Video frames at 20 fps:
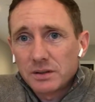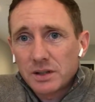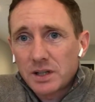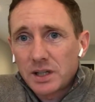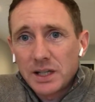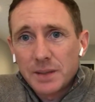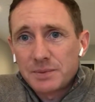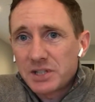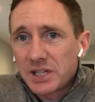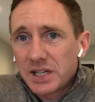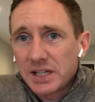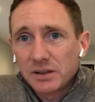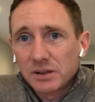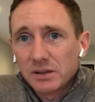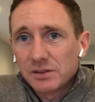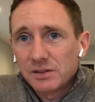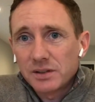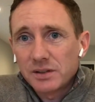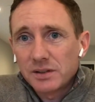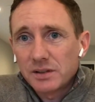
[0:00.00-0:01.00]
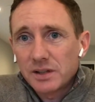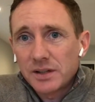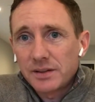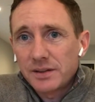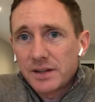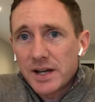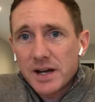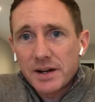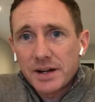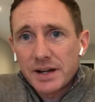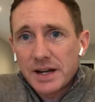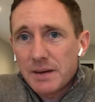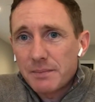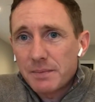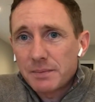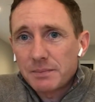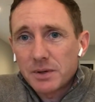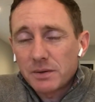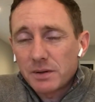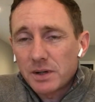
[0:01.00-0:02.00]
clipped heels, and there I
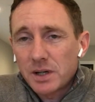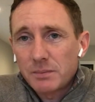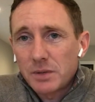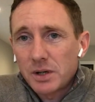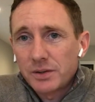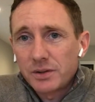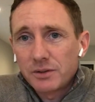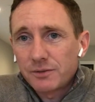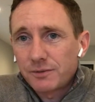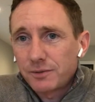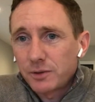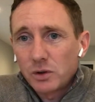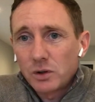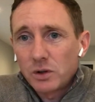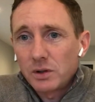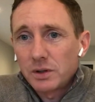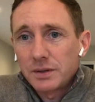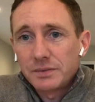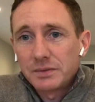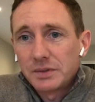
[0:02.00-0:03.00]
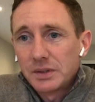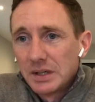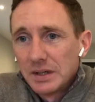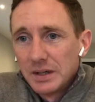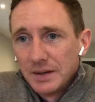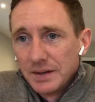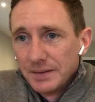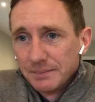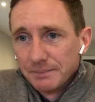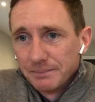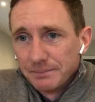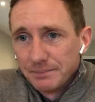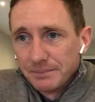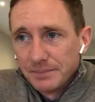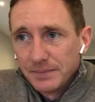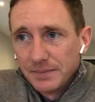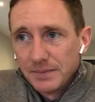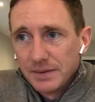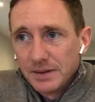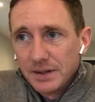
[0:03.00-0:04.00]
am, and I'm on the floor. And
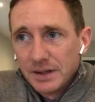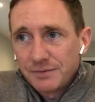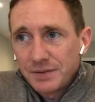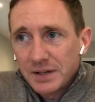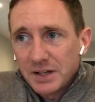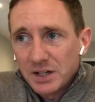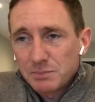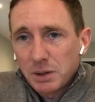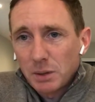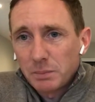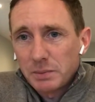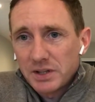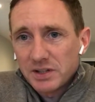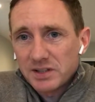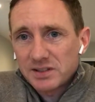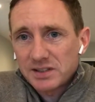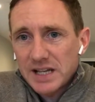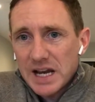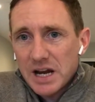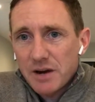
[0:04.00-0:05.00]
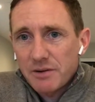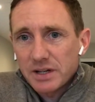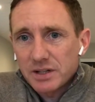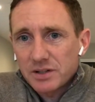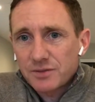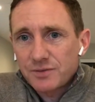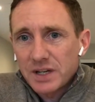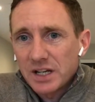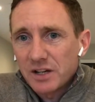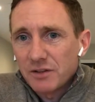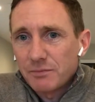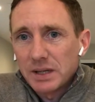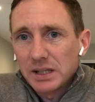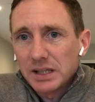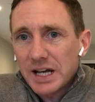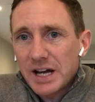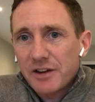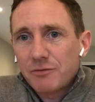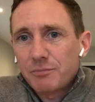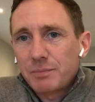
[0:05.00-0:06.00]
I think it's probably the scariest thing of my
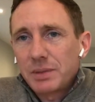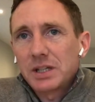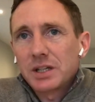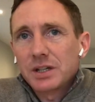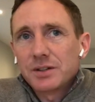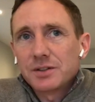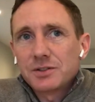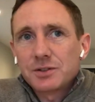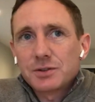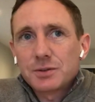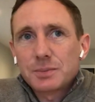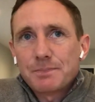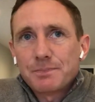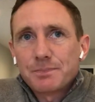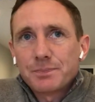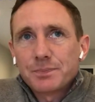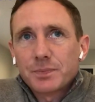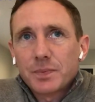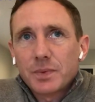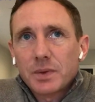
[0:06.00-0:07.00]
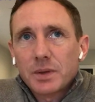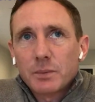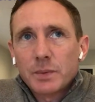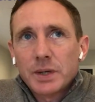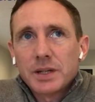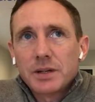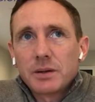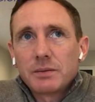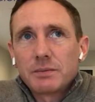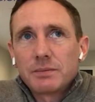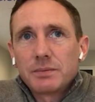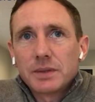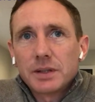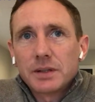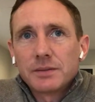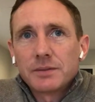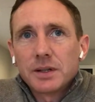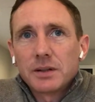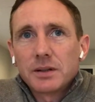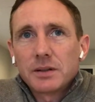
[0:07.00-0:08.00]
life, because when you
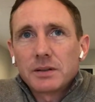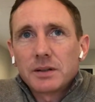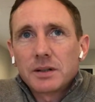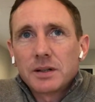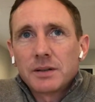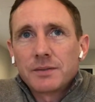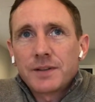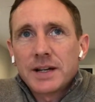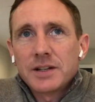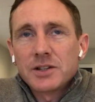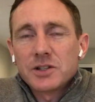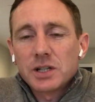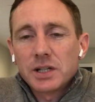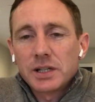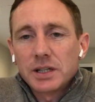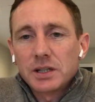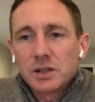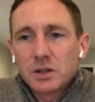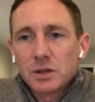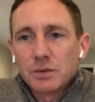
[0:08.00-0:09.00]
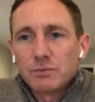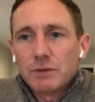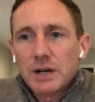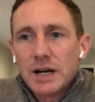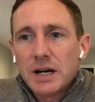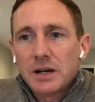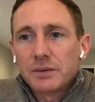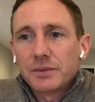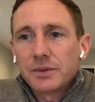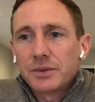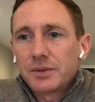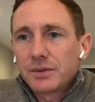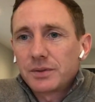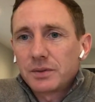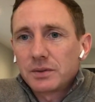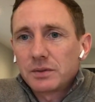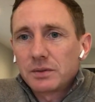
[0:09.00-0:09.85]
eventually come round,